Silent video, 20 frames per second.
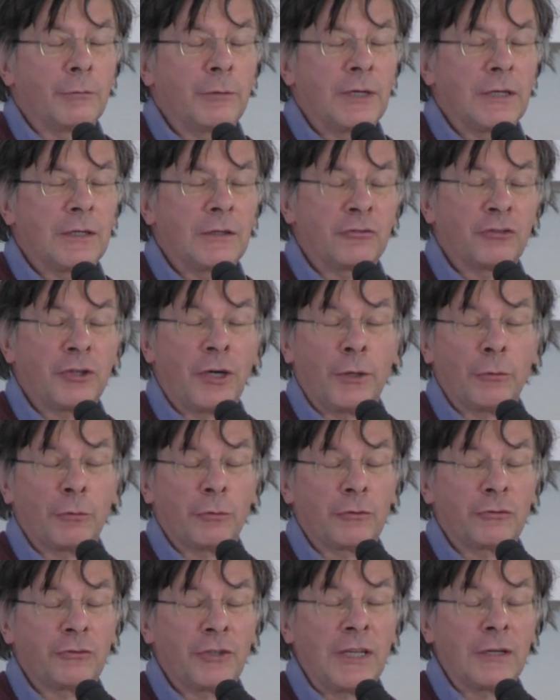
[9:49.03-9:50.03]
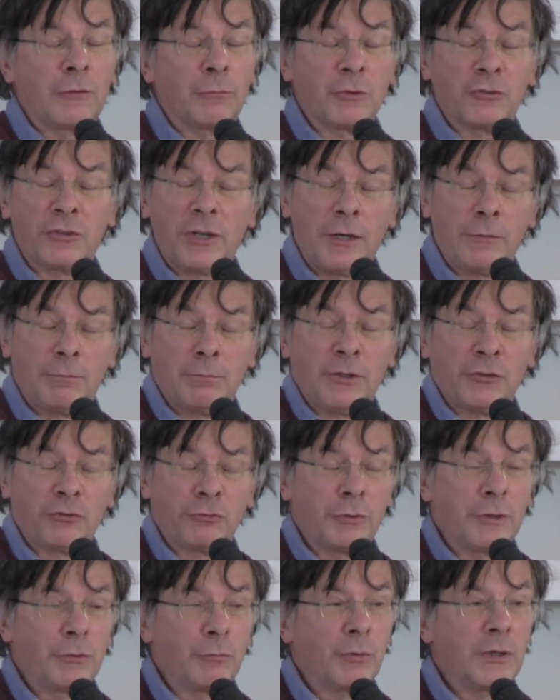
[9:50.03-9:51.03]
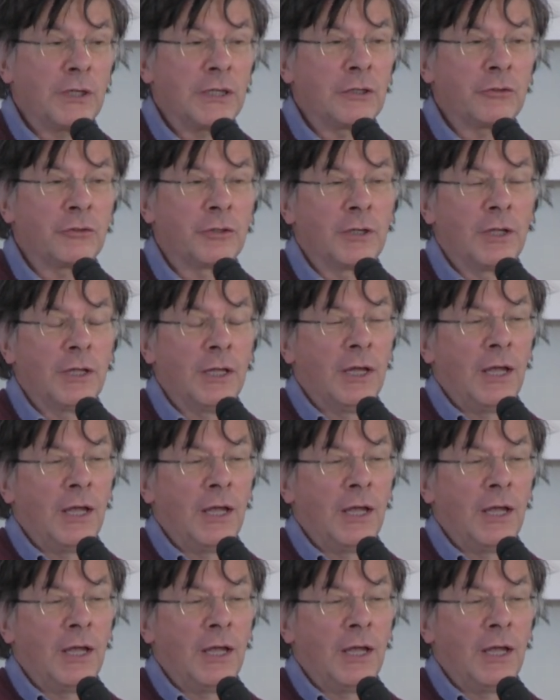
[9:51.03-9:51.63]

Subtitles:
really, Childhood's End, which I must reread.